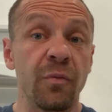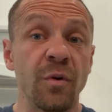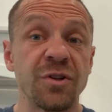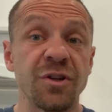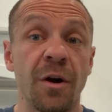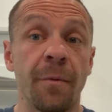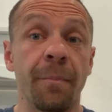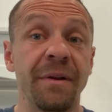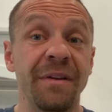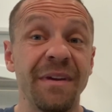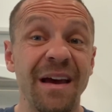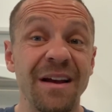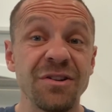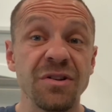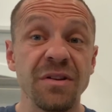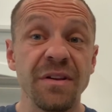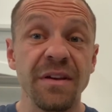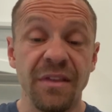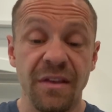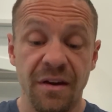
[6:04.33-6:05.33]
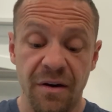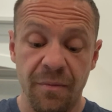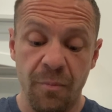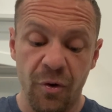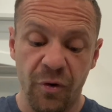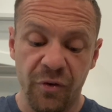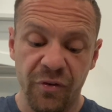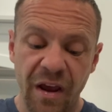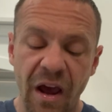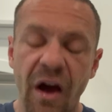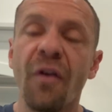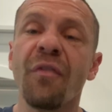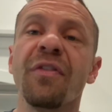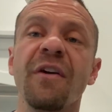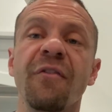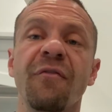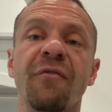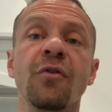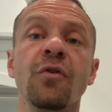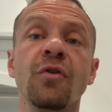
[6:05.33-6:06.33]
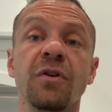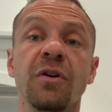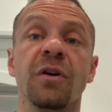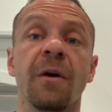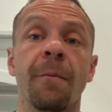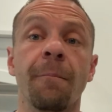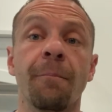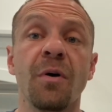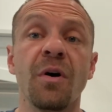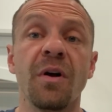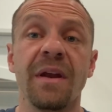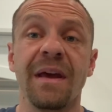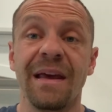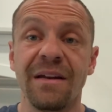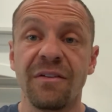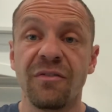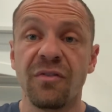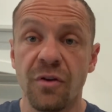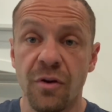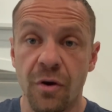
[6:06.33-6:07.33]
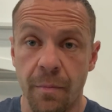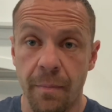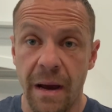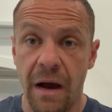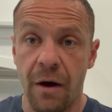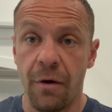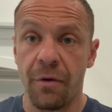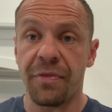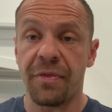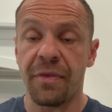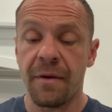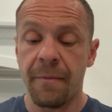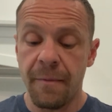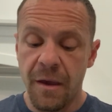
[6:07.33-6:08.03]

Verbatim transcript: which are potentially the most healthy food you can put into your mouth.